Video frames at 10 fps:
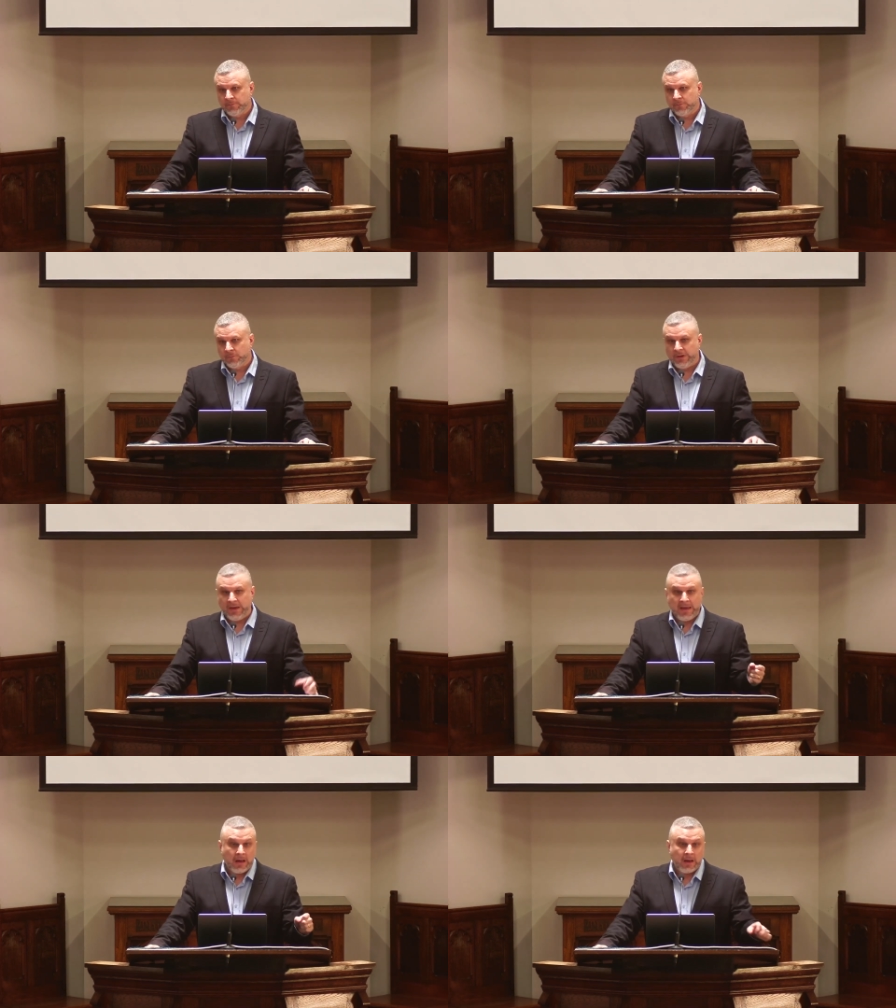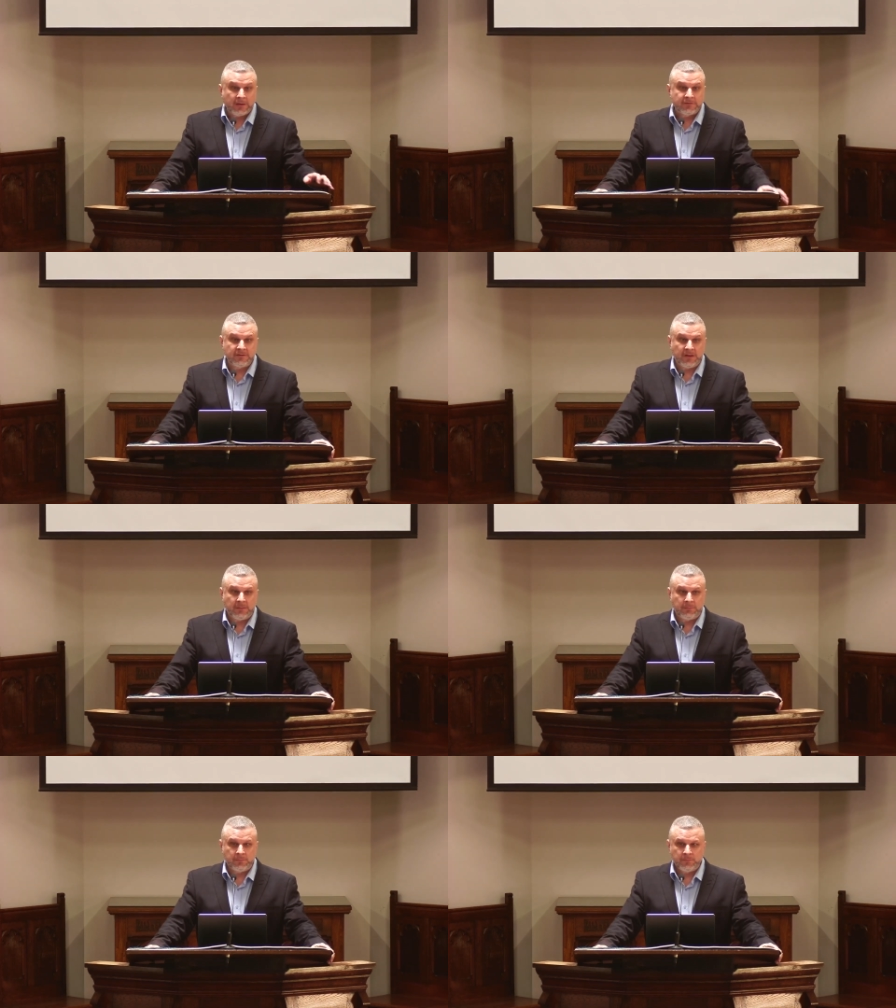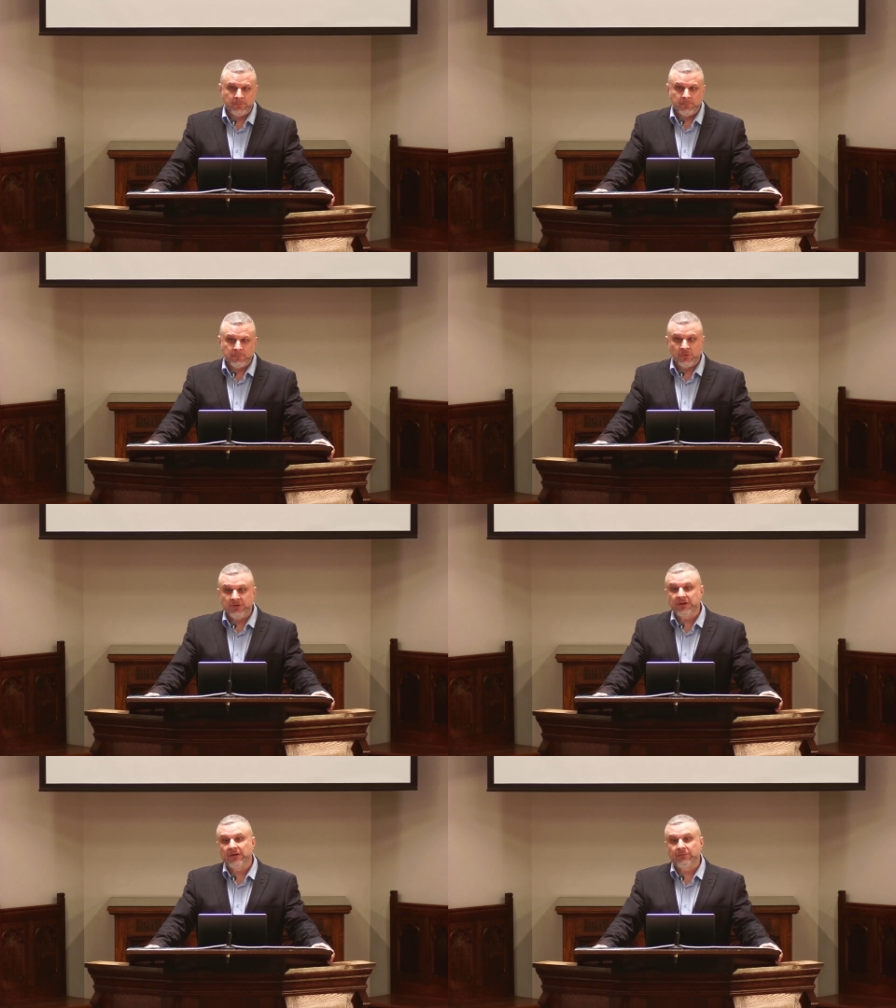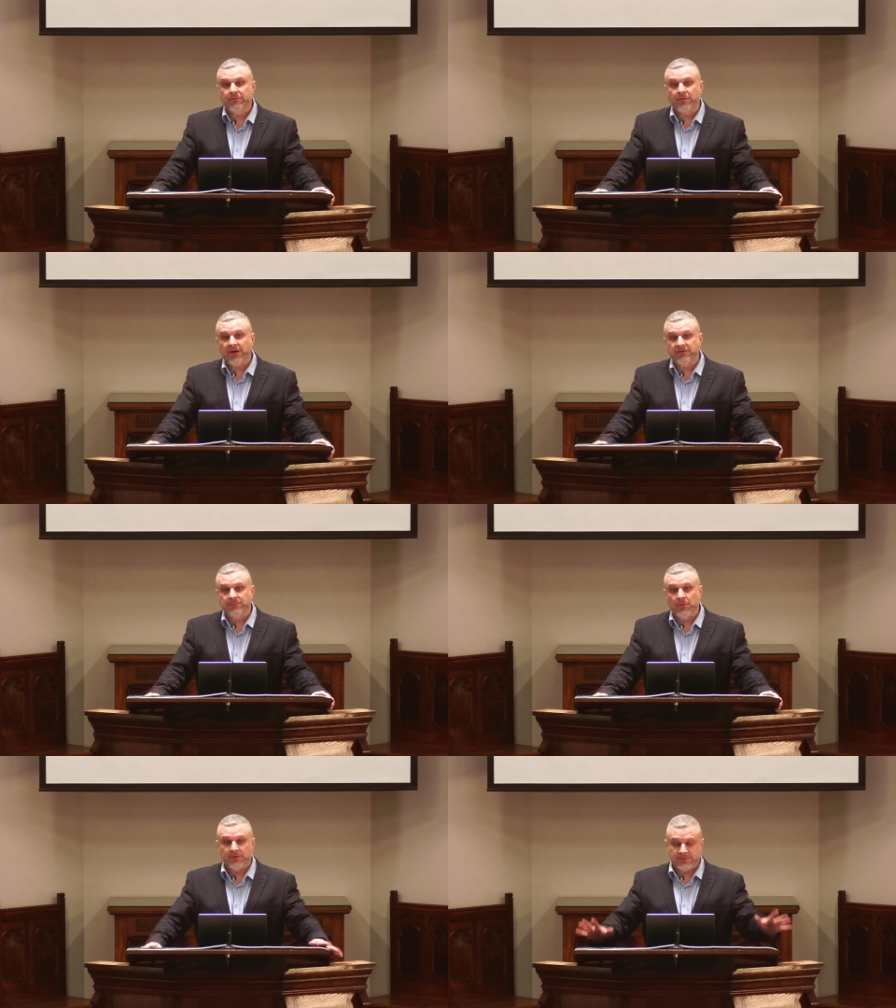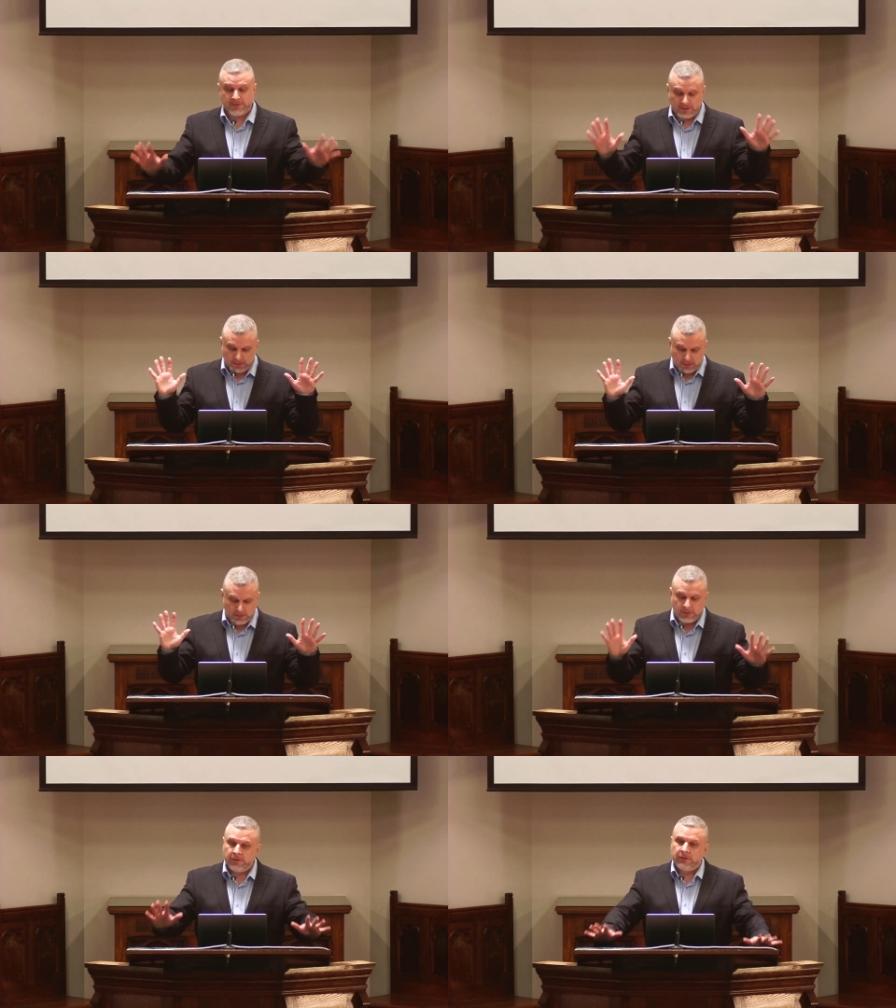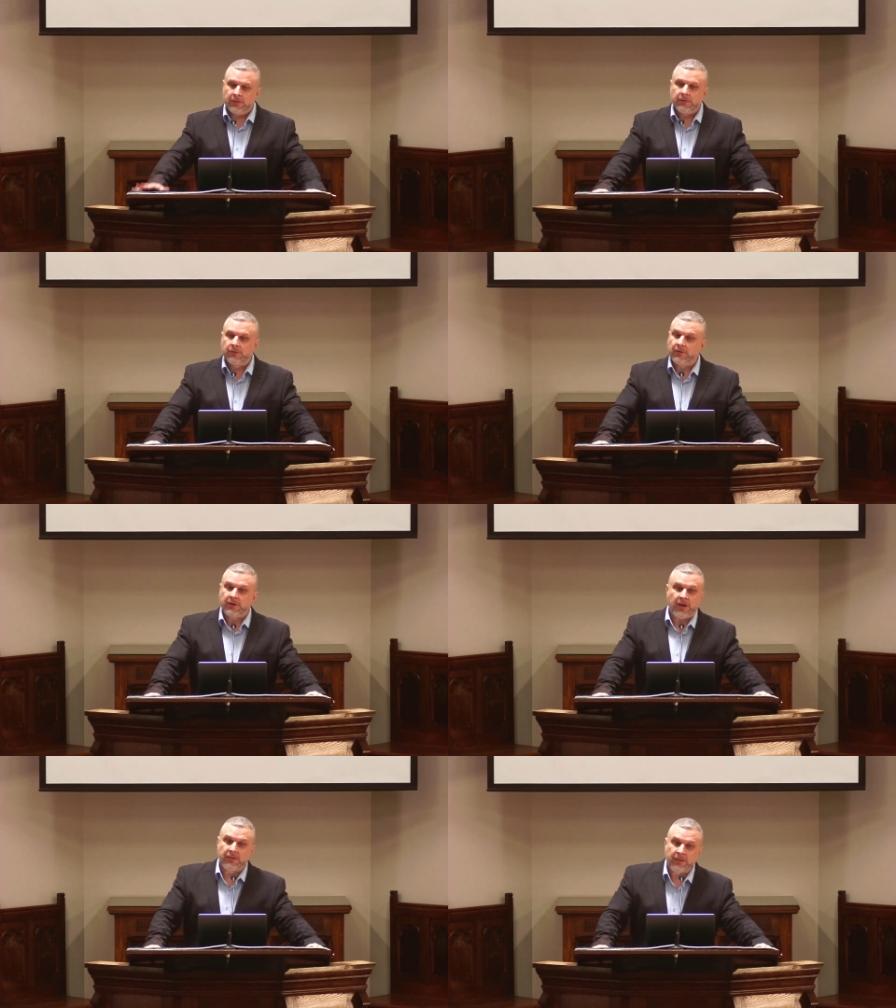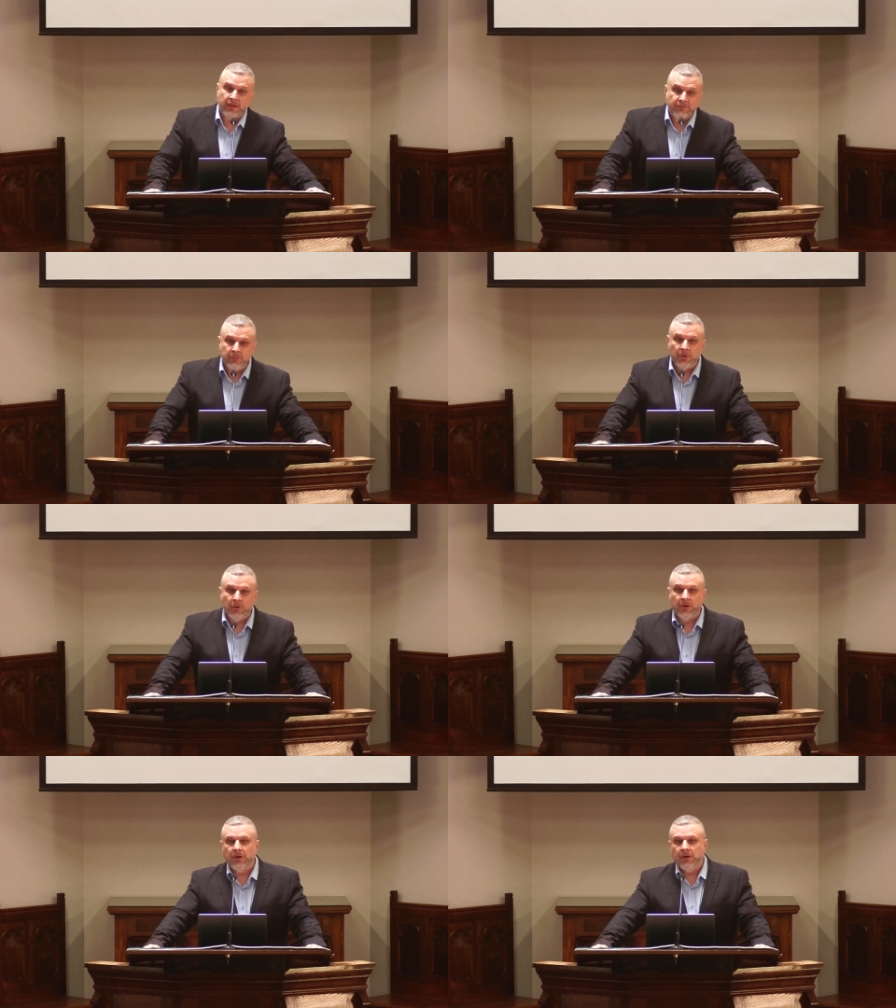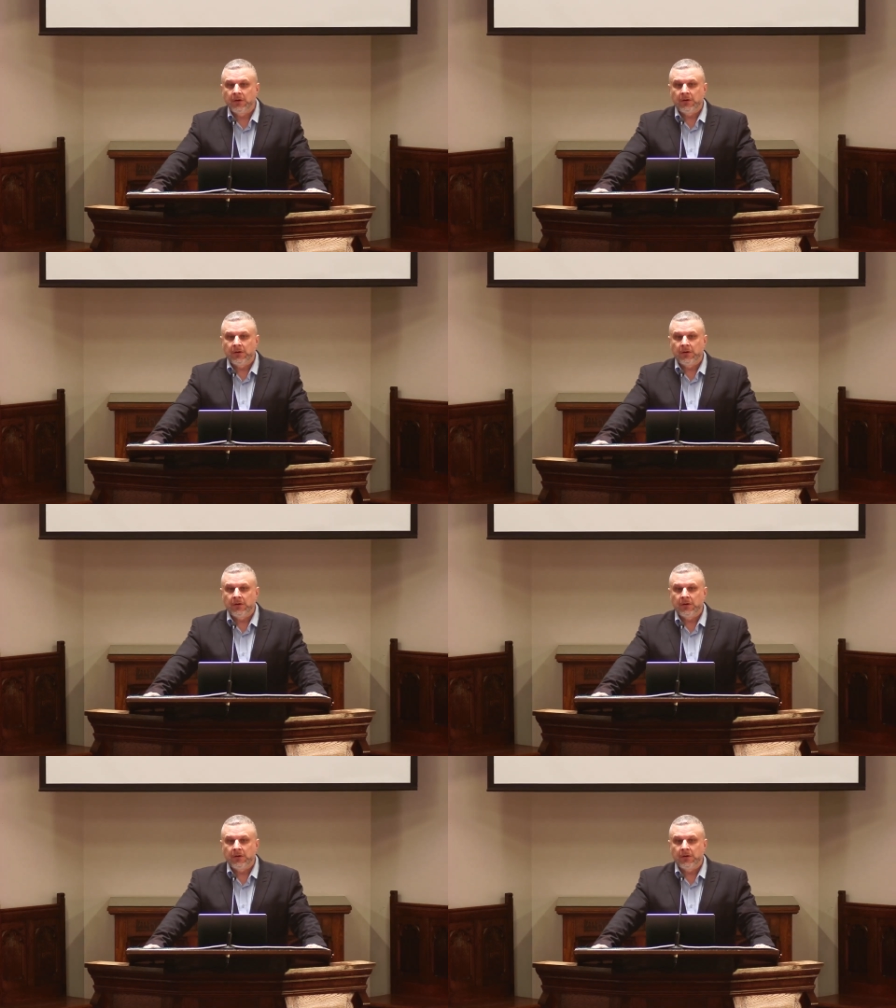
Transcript: We hang on to them. We need to love Christ more and say, Lord, I love you more.